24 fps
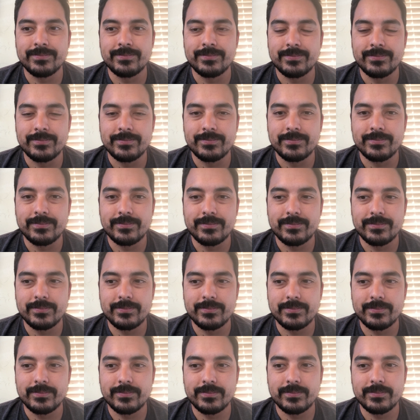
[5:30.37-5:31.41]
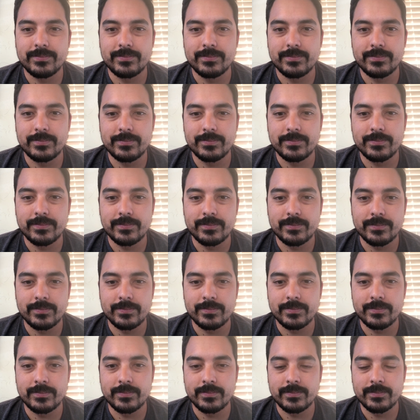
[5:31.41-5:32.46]

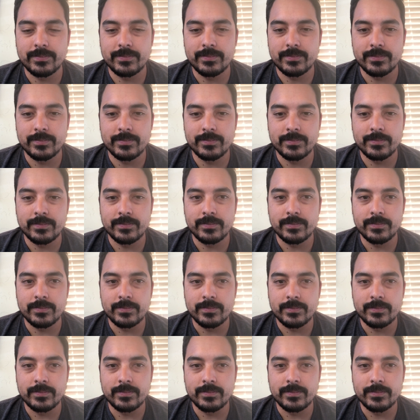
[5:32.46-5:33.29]
(silent)